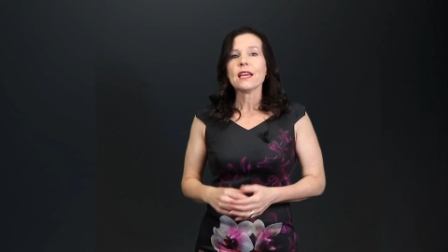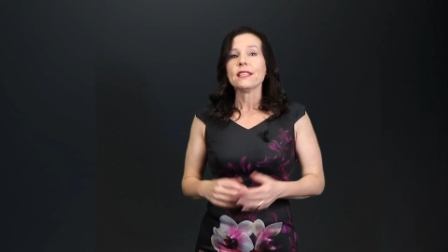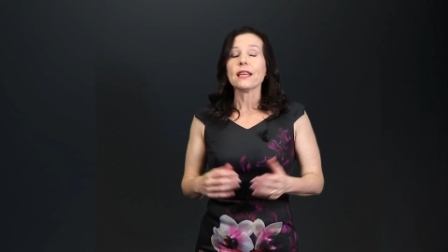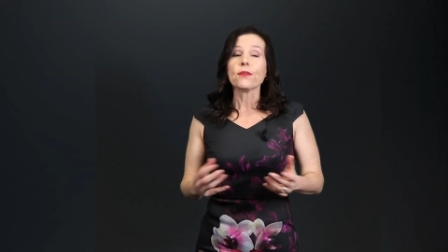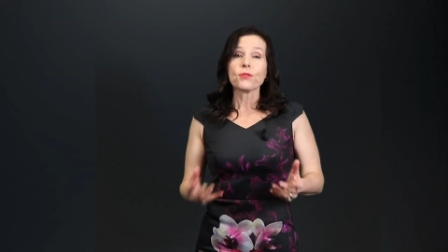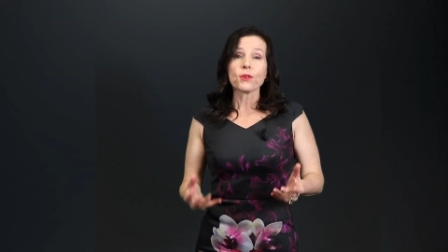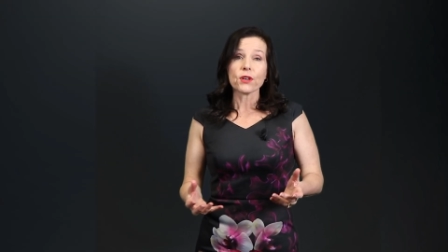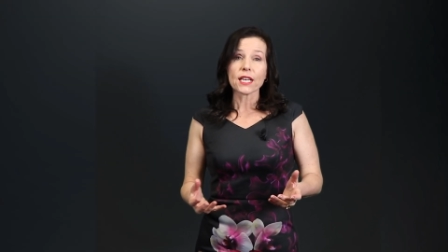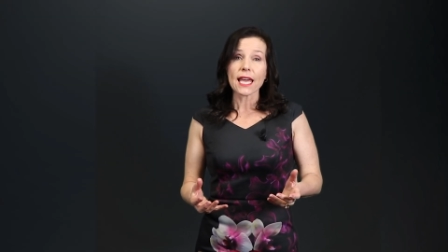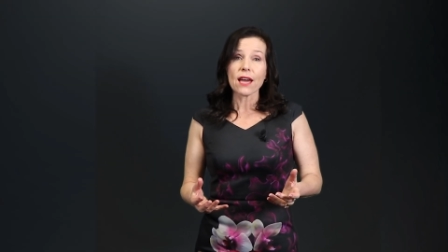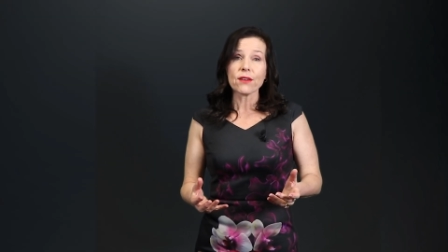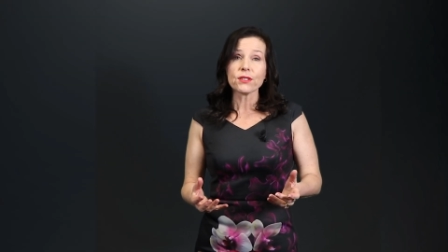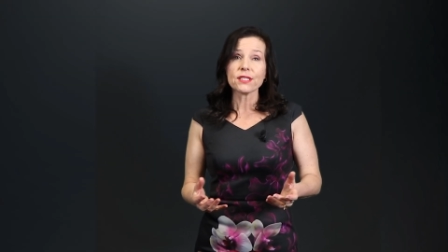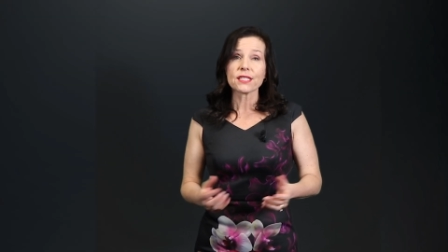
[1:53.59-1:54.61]
Now, for
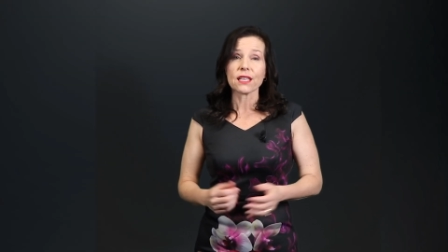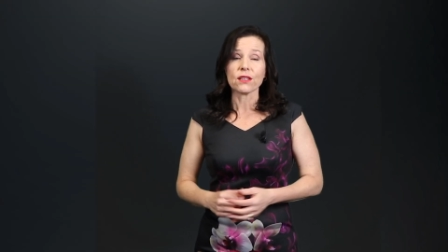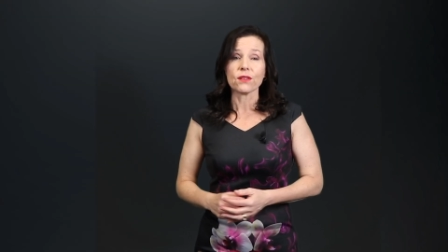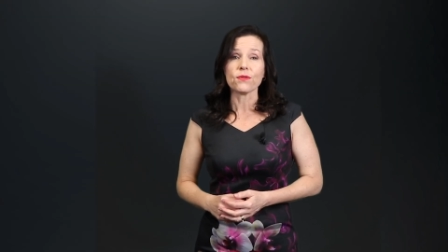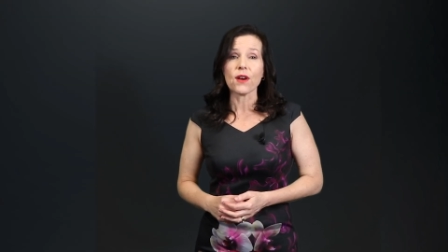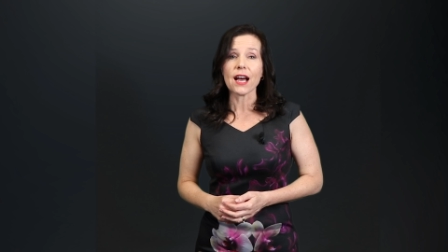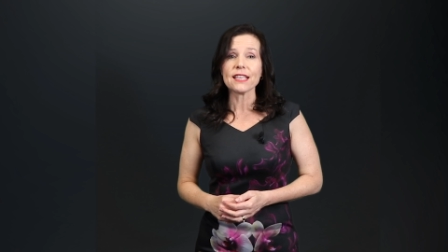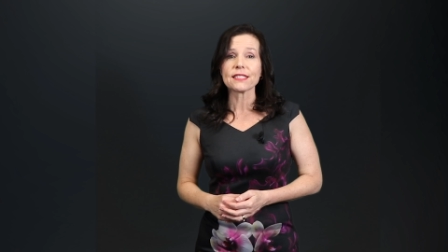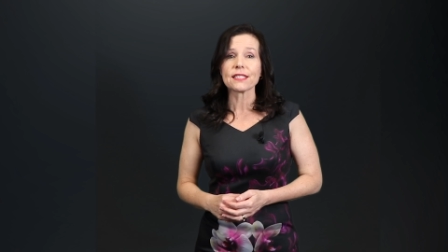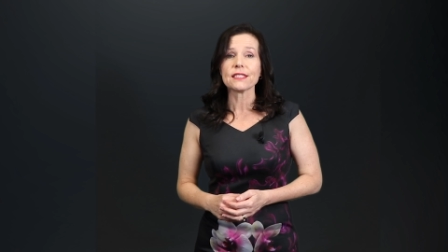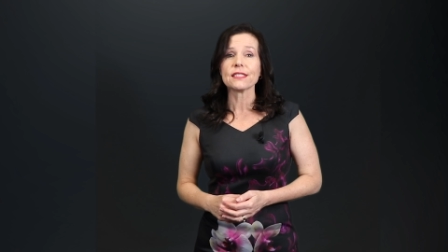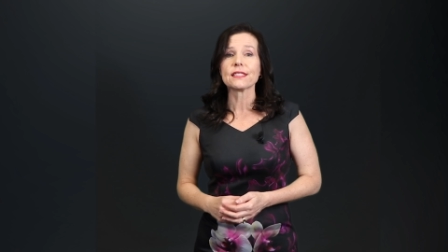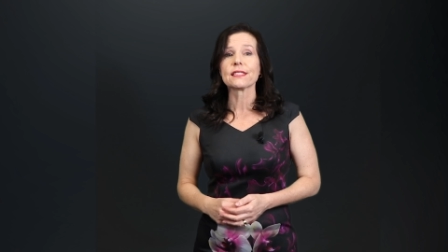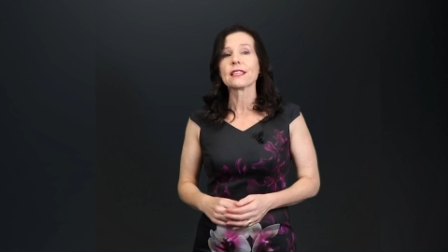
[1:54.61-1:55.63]
accountants and
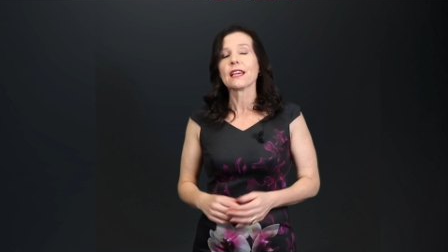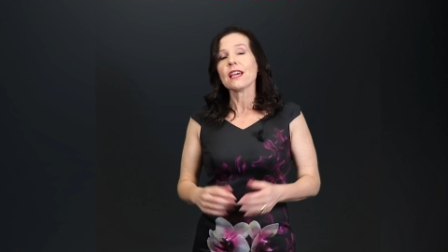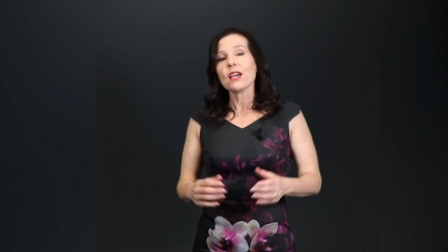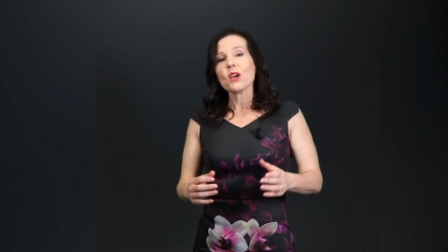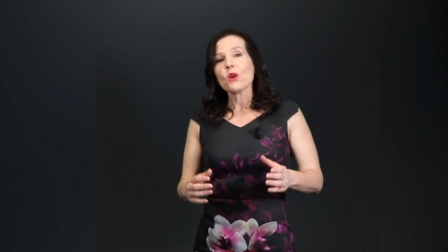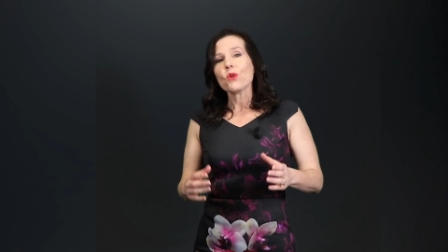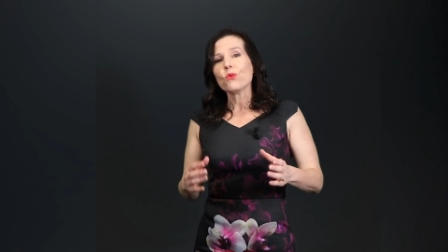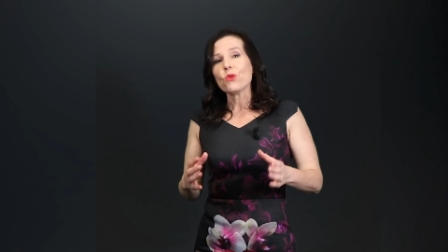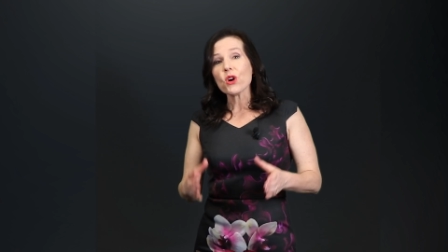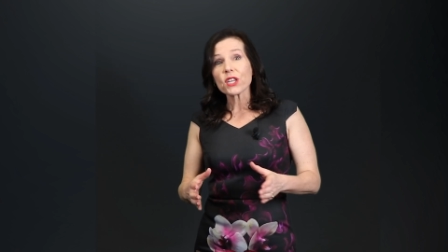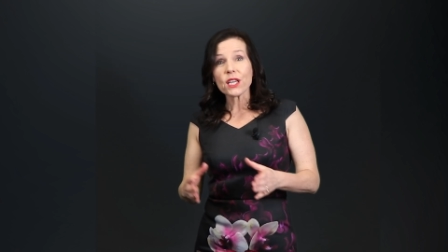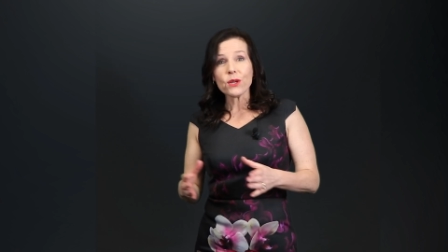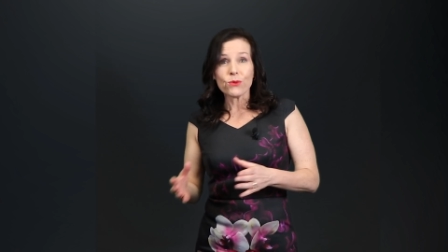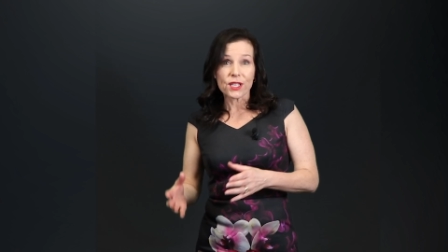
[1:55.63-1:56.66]
advisors
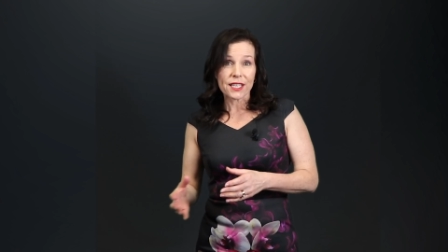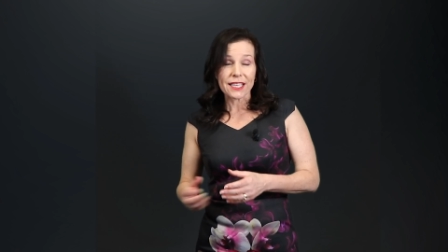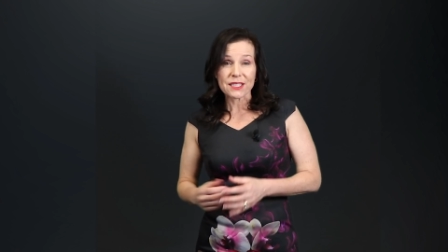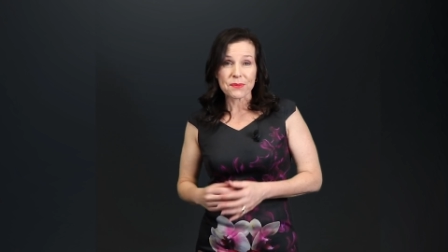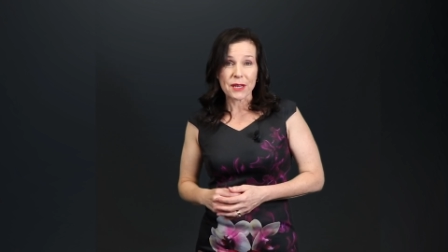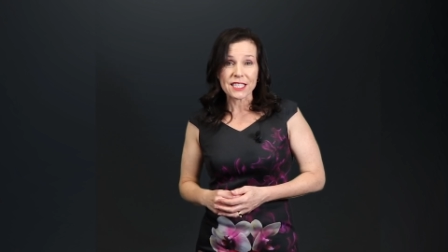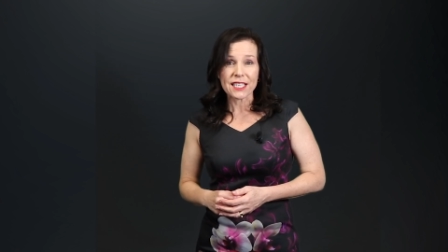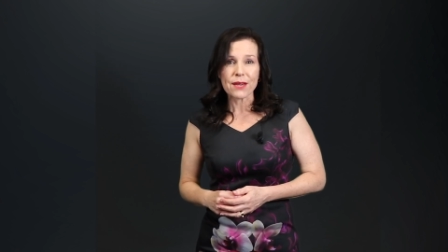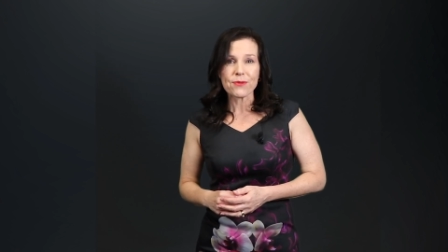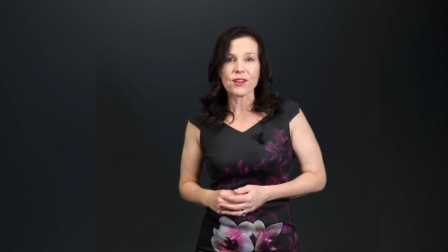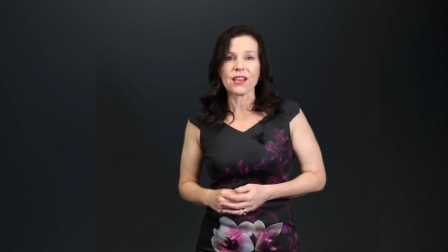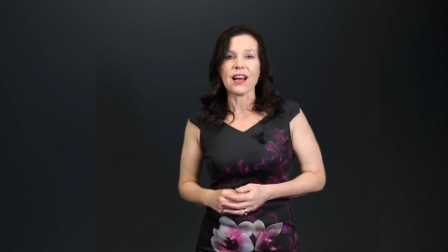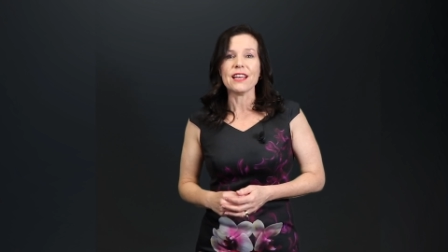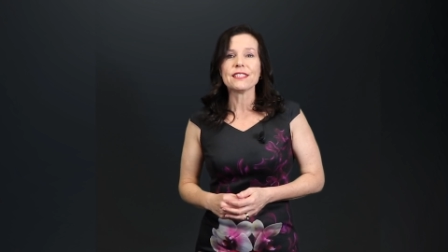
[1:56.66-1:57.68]
working with SMSF
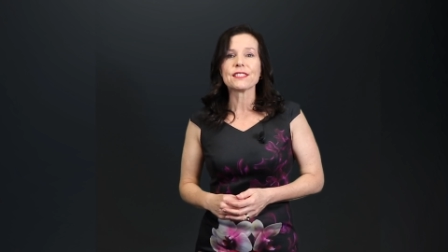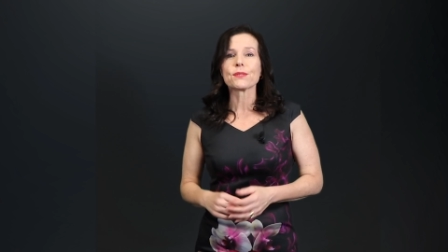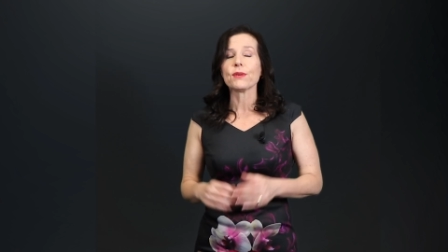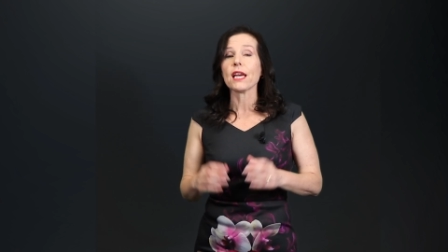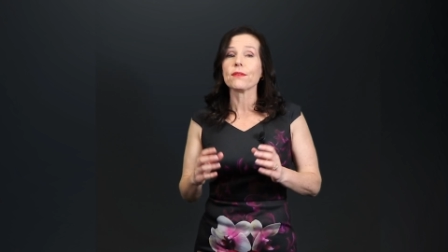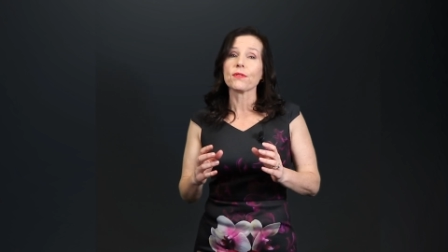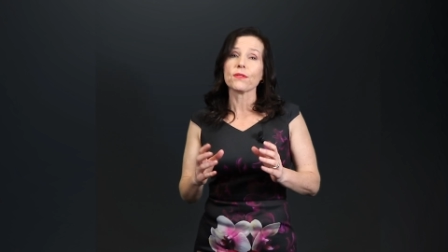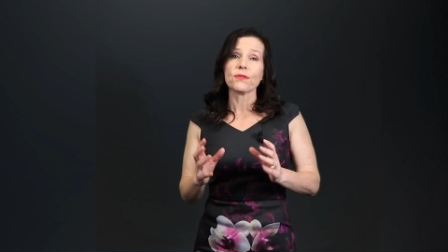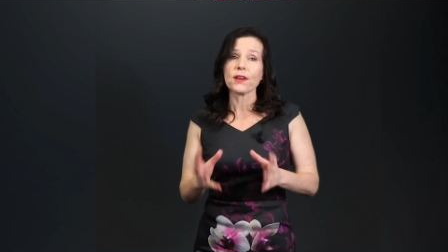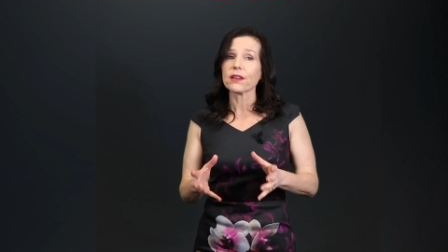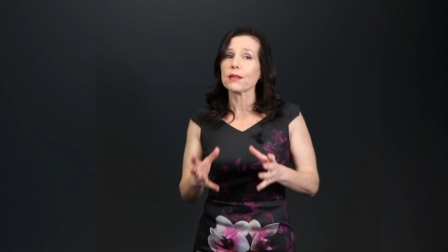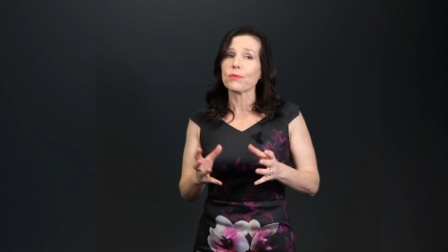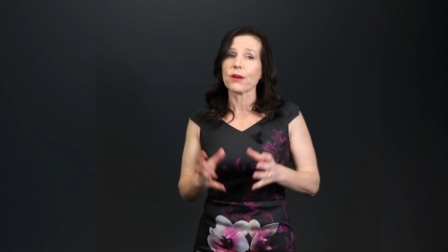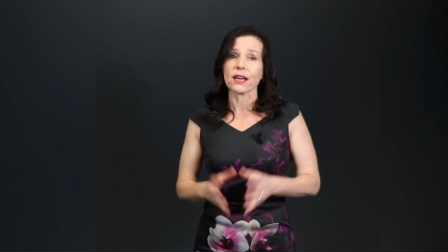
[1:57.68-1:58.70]
clients, we have a
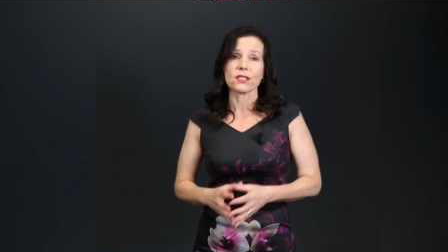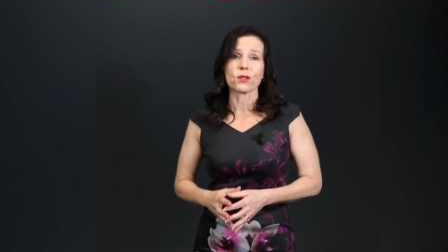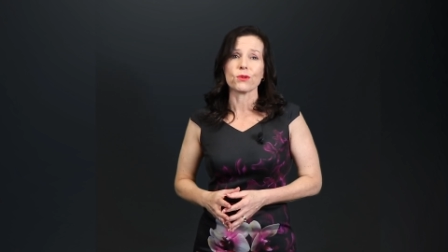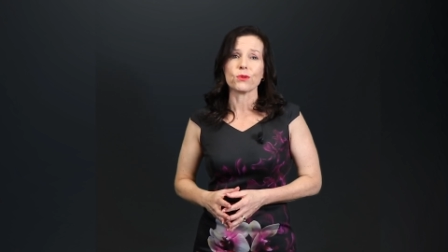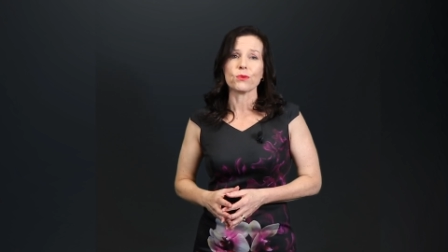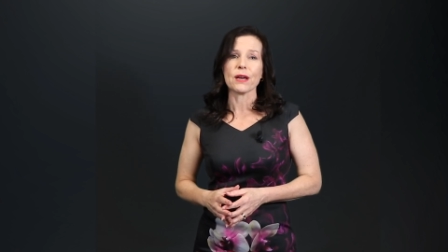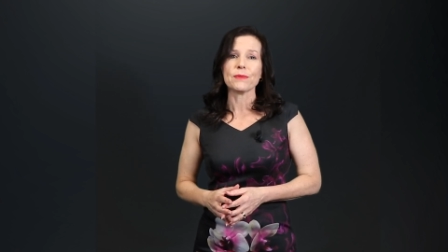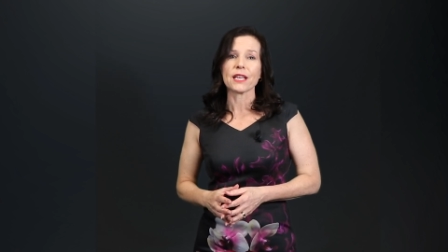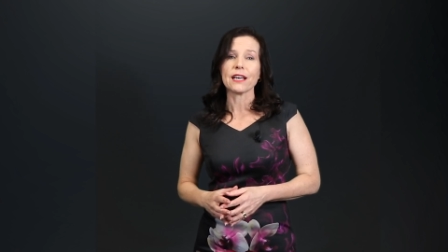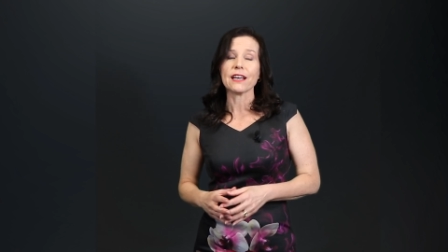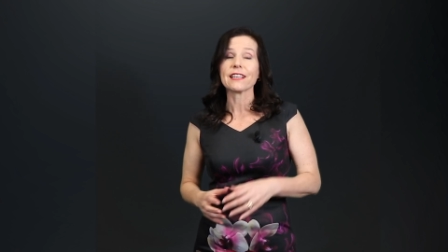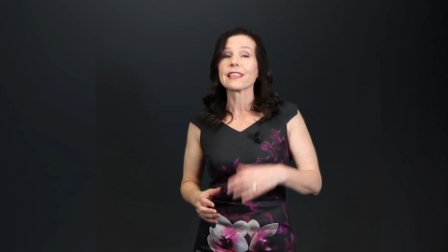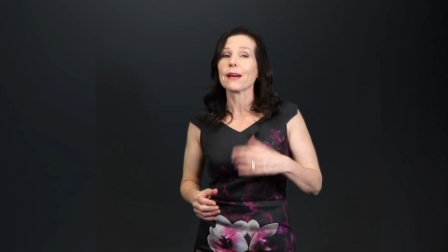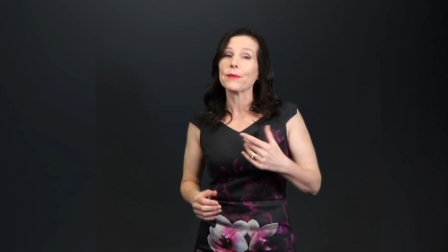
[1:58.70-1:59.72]
very practical
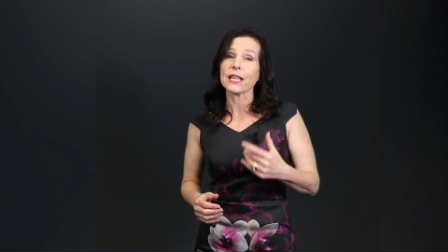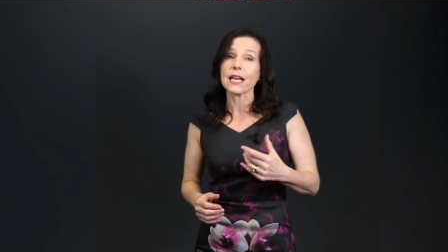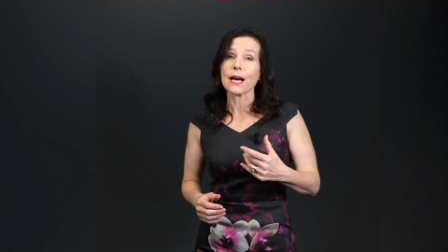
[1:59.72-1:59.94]
webinar coming